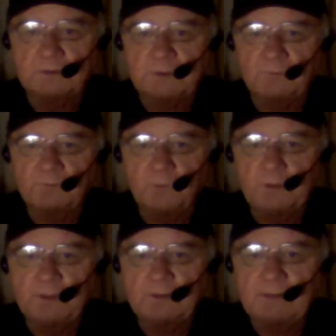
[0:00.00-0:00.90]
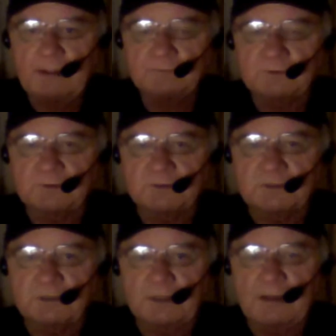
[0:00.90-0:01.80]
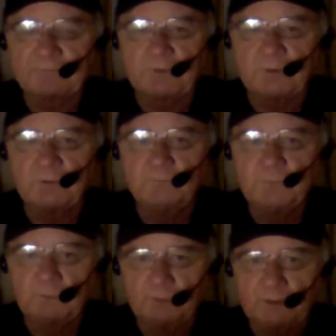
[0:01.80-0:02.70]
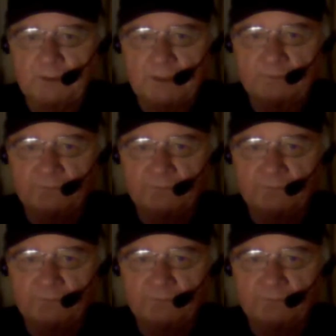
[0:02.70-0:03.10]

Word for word: So from Wheeling Downs on a Sunday afternoon, Rick Needham